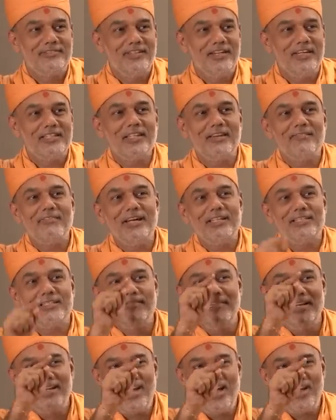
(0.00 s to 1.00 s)
Otherwise, he
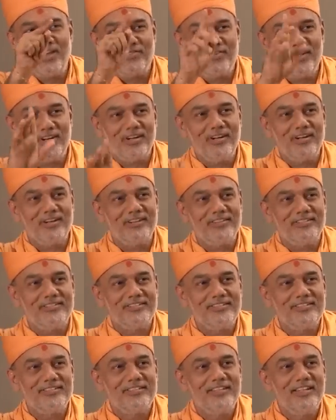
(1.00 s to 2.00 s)
will die of hunger.
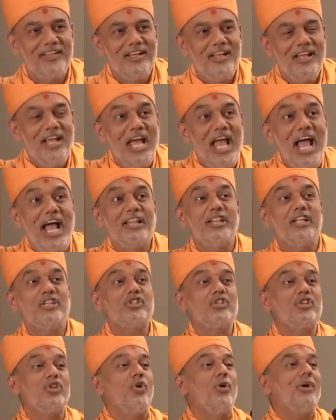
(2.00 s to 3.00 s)
And the
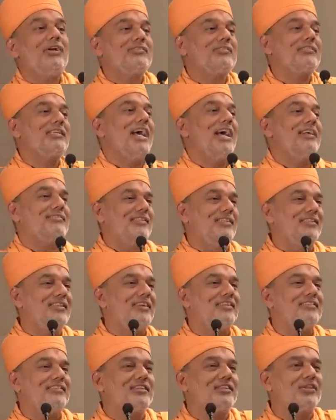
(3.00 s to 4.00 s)
slowest gazelle,
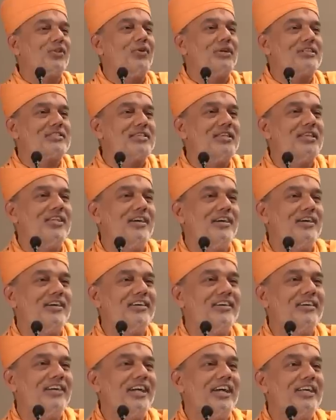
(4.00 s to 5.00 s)
that is the slowest
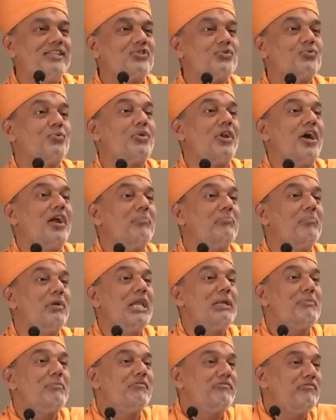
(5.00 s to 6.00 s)
deer, has to run
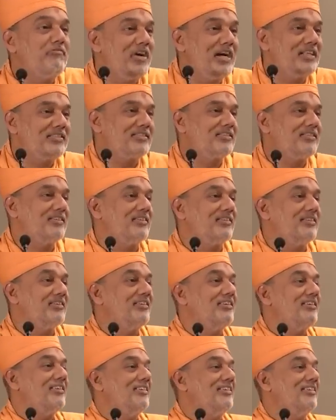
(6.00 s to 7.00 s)
minimum faster
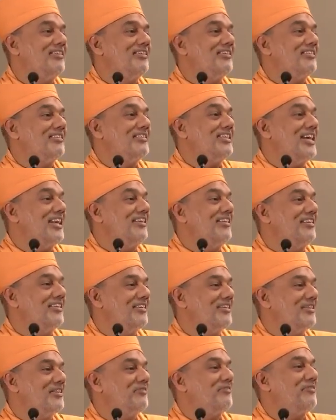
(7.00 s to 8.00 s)

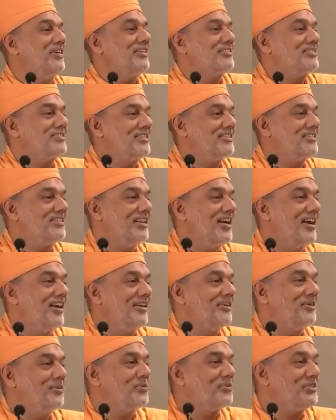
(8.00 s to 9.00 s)
than the fastest
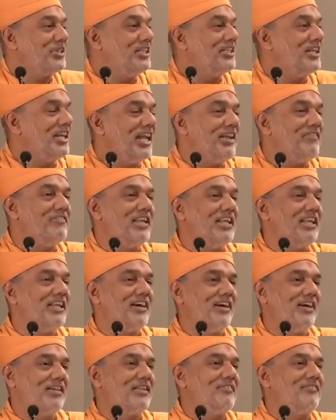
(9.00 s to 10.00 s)
lion to see the
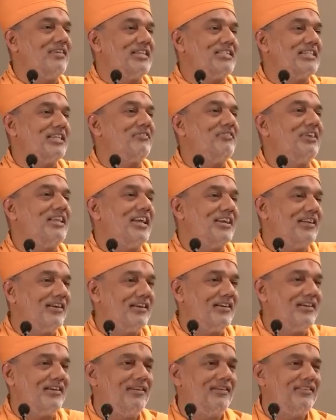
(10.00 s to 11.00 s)
evening. Otherwise, it will get
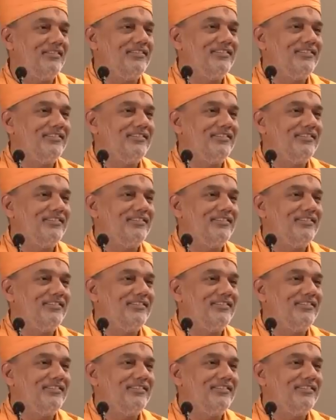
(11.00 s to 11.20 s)
hunted.